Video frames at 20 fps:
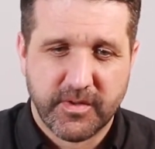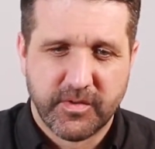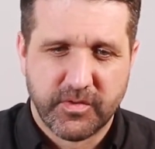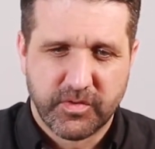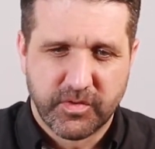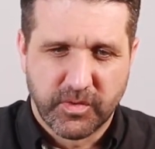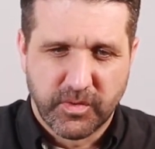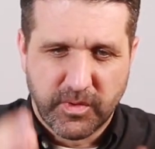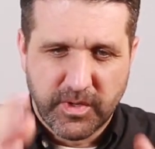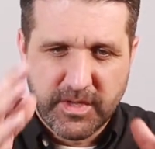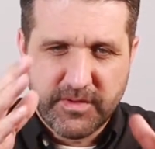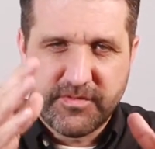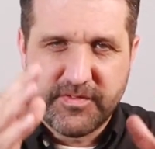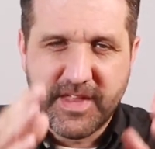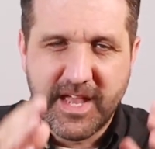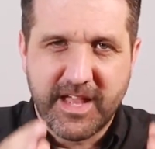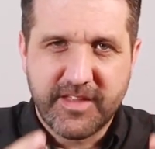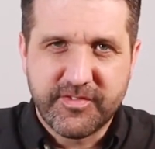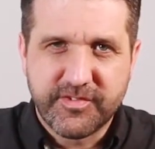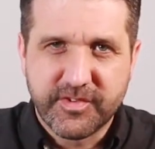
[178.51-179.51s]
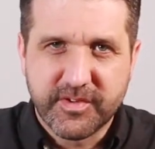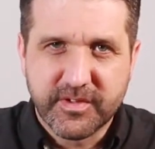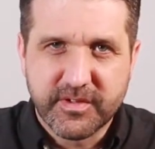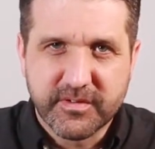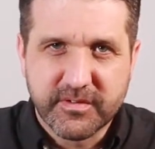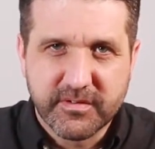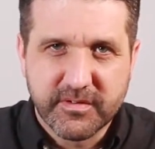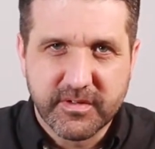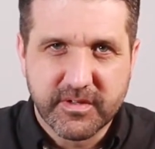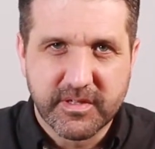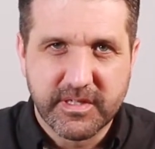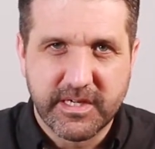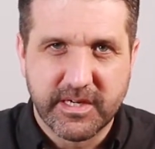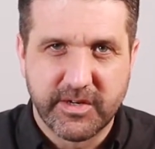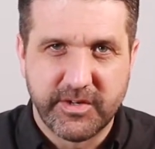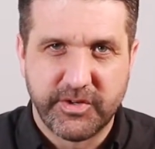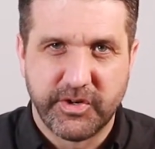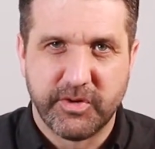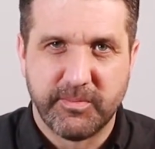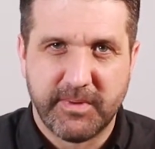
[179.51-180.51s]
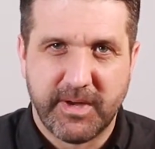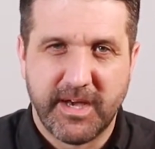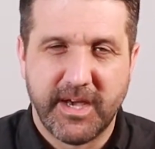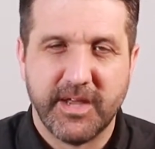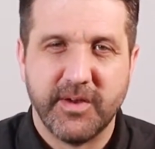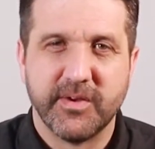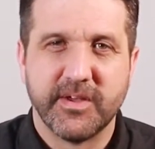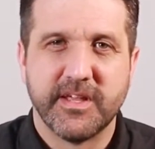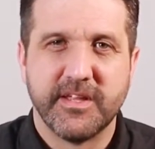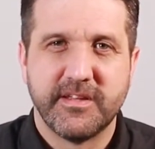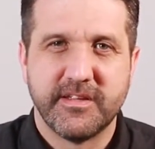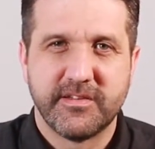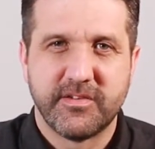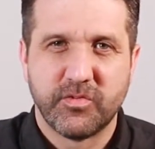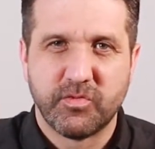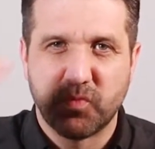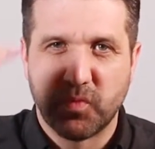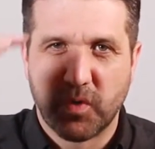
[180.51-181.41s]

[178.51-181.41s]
So if that's clear in their mind, okay, this is